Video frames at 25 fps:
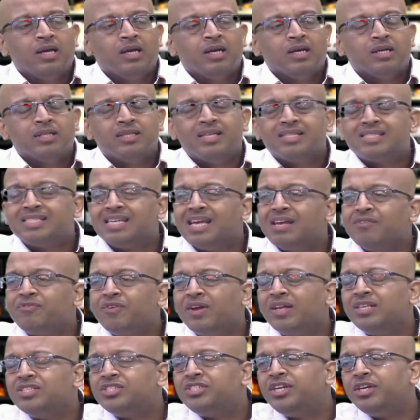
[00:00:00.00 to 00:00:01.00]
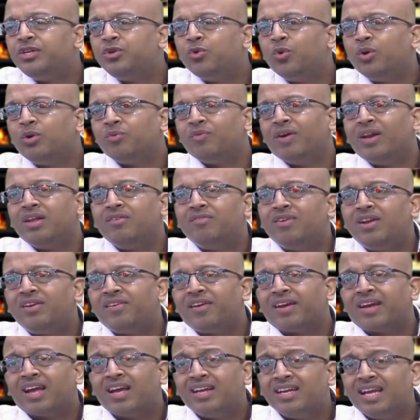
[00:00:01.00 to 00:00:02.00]
The CFA Institute very well
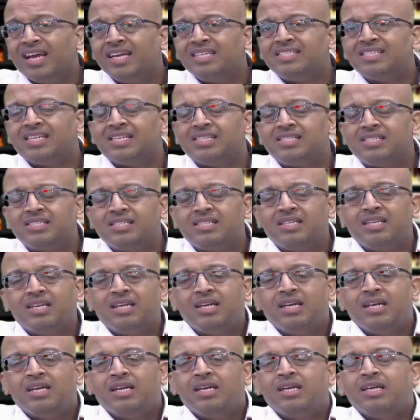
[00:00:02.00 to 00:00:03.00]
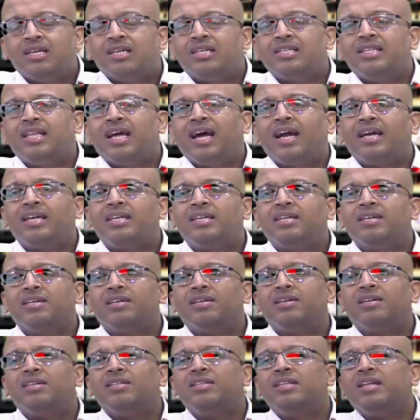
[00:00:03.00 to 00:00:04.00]
recognizes that
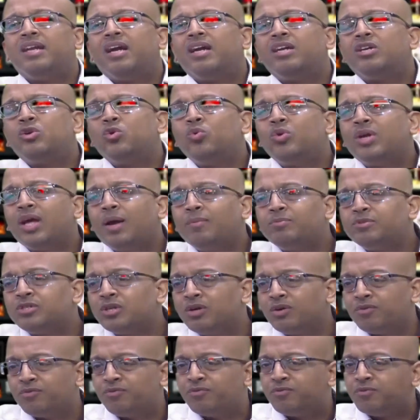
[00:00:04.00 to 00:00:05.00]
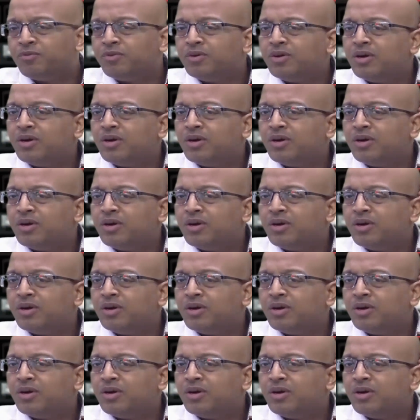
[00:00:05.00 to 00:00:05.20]
there are two types of